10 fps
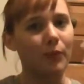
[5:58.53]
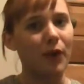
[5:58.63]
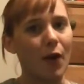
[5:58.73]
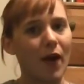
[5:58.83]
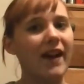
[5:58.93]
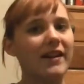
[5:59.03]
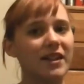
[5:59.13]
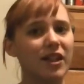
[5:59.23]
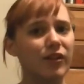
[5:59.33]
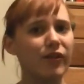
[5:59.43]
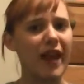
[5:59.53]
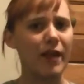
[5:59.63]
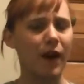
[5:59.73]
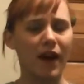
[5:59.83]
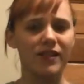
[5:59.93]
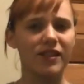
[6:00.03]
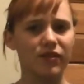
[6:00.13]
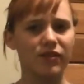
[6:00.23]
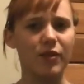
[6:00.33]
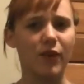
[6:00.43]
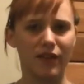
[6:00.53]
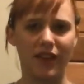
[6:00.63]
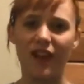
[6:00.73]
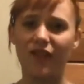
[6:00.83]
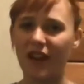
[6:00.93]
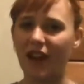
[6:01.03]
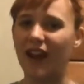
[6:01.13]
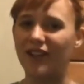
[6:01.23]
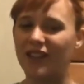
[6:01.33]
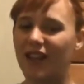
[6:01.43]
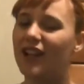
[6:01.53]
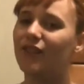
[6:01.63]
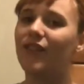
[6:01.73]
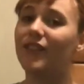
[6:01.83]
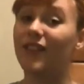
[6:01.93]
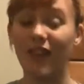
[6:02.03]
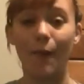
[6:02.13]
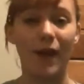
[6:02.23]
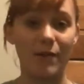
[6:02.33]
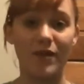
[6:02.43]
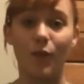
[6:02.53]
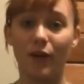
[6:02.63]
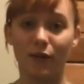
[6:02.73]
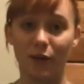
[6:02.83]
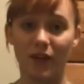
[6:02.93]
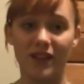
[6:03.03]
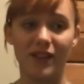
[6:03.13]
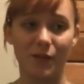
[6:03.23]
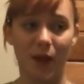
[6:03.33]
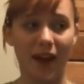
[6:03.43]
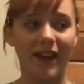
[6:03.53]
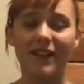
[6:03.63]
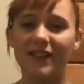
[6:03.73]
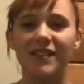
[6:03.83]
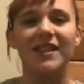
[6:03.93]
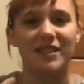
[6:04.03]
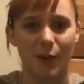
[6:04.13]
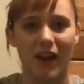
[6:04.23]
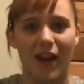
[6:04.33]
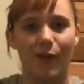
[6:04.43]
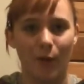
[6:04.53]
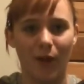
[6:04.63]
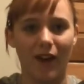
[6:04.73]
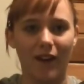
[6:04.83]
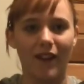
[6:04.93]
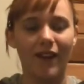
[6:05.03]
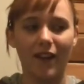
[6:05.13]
proactive and positive view on life, and I actually kind of think that that might be of the reasons why is because they don't have a word